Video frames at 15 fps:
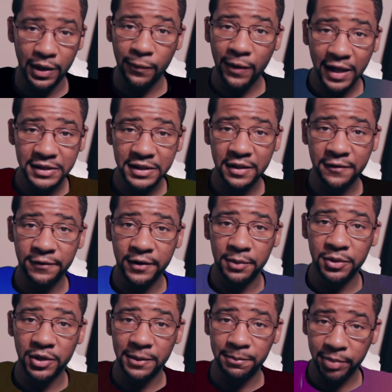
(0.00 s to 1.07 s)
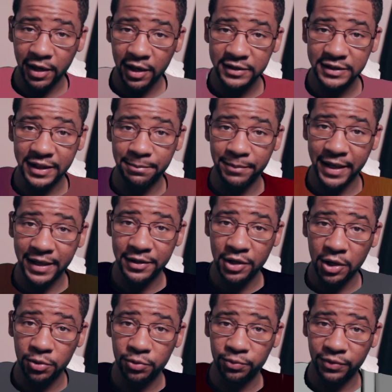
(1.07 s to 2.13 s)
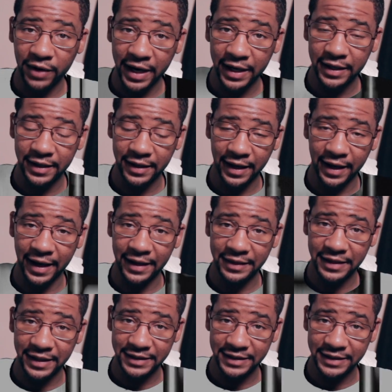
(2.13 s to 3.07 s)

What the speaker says: While watching the film, you can pause it and make a note right at